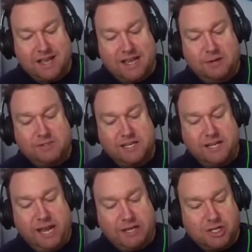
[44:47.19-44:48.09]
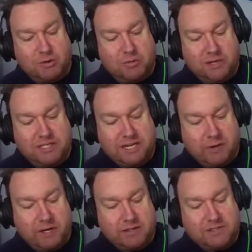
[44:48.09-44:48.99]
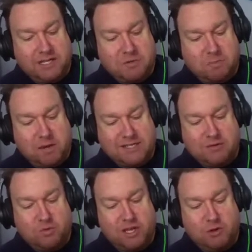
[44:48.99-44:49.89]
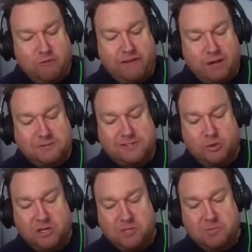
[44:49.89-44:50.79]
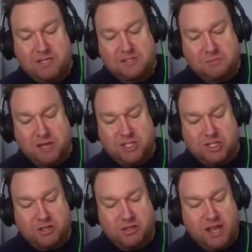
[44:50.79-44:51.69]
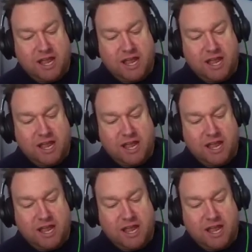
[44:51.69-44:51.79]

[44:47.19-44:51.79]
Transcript: he was engaging with materials that depicted what you found so intimate and special.